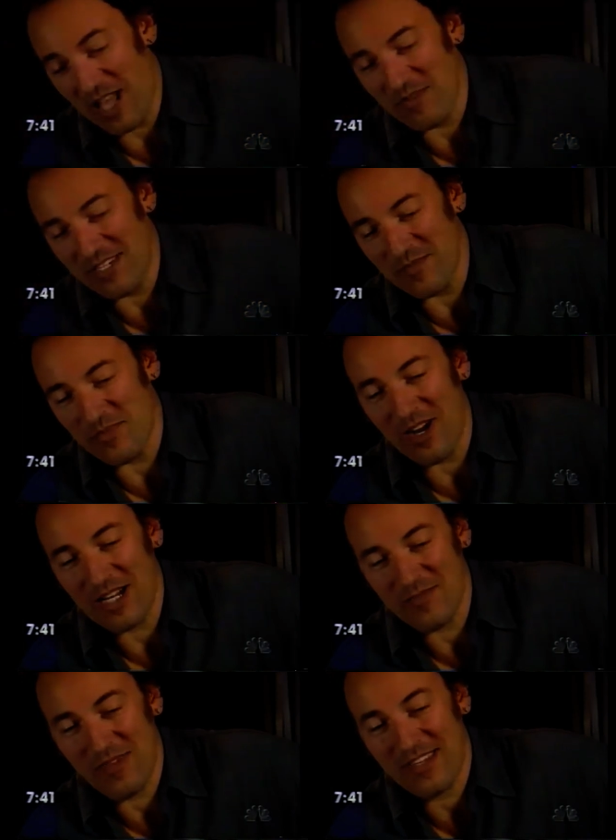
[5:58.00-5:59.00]
probably some part
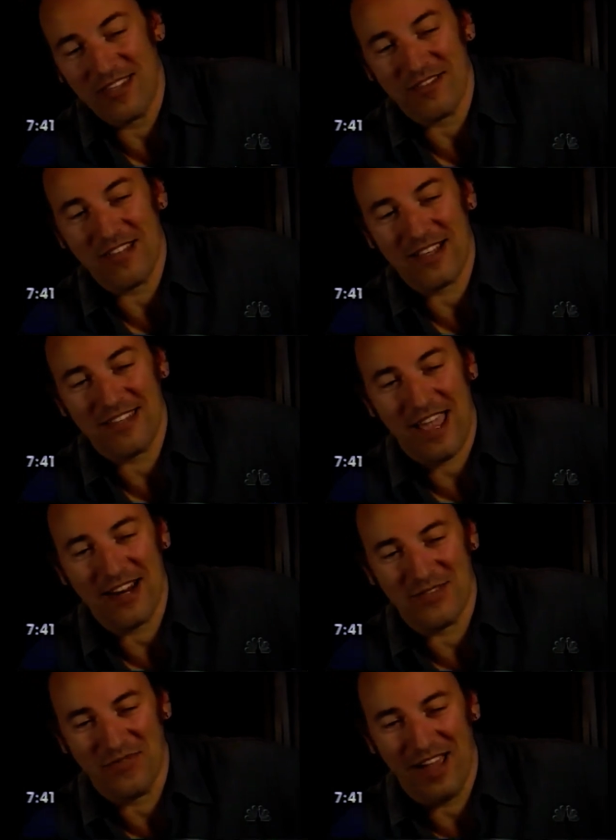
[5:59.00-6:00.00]
of him that's still not
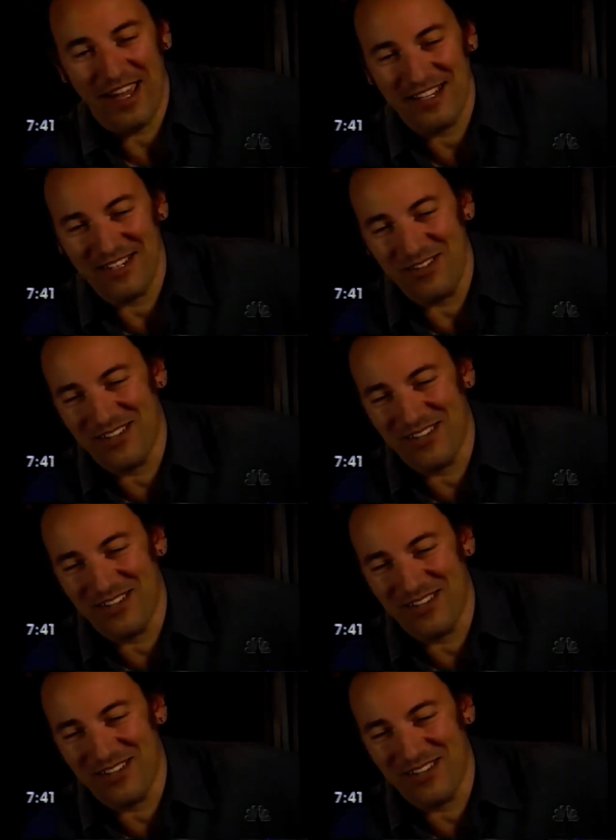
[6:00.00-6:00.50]
satisfied, you know.